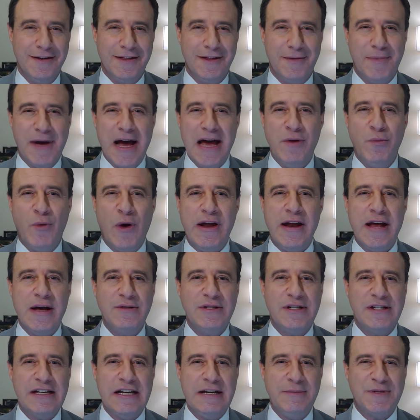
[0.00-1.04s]
The Biden White
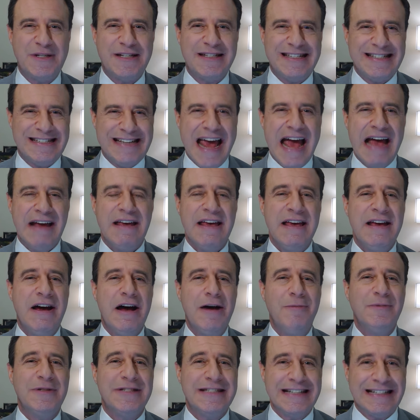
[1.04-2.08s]
House keeps stacking
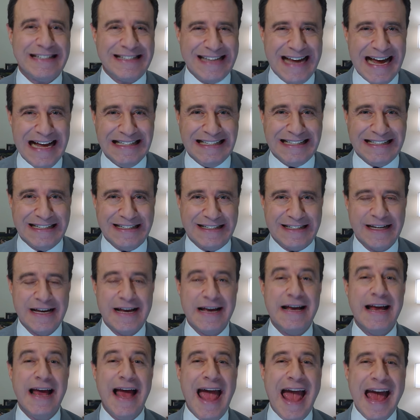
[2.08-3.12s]
up successes.
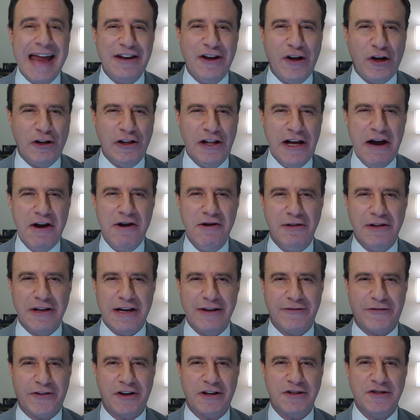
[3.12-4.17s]
And
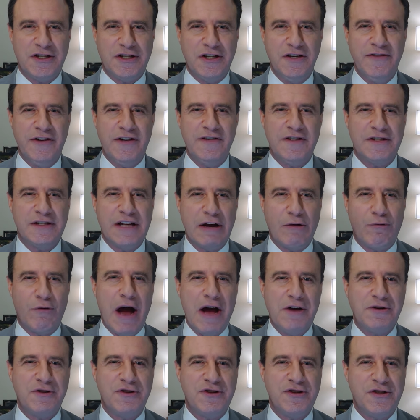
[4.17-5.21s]
clearly, for conservatives like
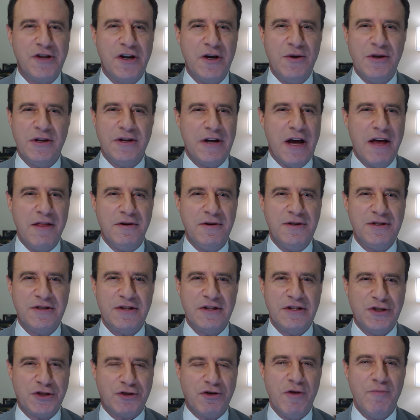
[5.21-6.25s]
Roger Stone and others
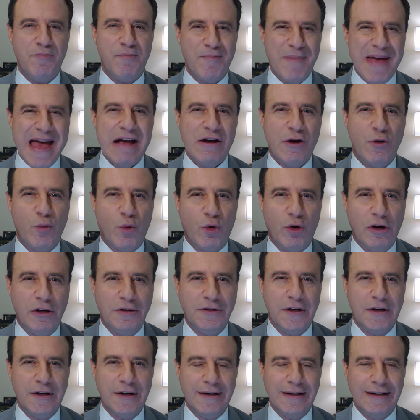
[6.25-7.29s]
in the Trump MAGA
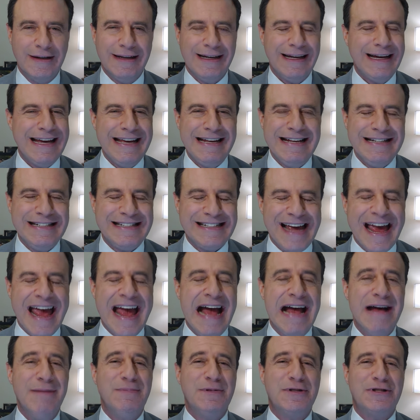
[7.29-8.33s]
world, it is
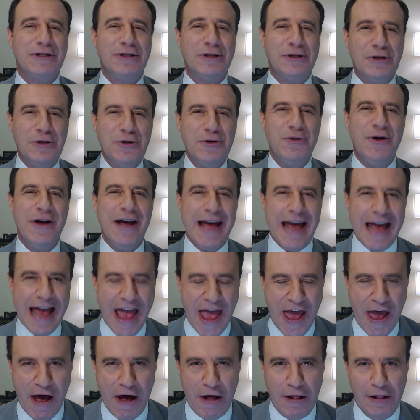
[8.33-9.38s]
absolute
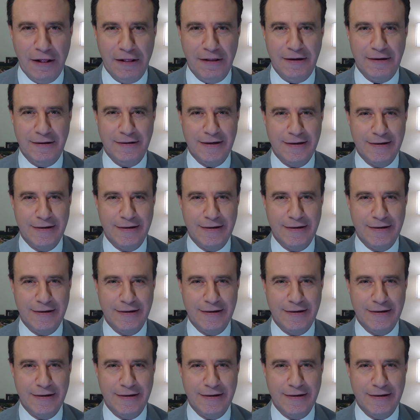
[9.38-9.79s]
hell.